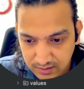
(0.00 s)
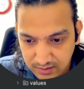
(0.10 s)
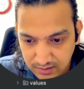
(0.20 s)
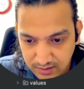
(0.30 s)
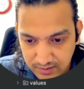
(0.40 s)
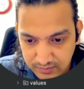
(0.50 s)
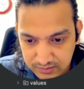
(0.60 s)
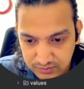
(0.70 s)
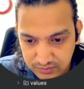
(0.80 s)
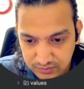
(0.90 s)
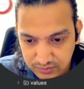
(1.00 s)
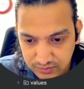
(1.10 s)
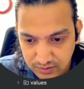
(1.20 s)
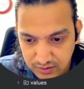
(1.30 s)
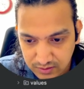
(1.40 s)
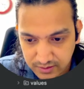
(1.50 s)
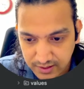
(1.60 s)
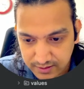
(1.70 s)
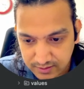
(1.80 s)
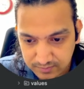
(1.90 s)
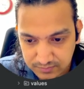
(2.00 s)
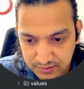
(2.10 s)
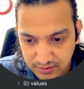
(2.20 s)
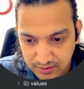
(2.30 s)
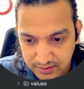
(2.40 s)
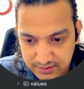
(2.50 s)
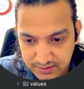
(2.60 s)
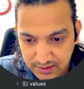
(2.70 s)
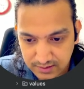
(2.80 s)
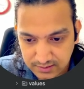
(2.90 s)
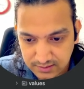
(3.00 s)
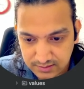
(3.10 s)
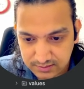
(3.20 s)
Here I will show order item dot status,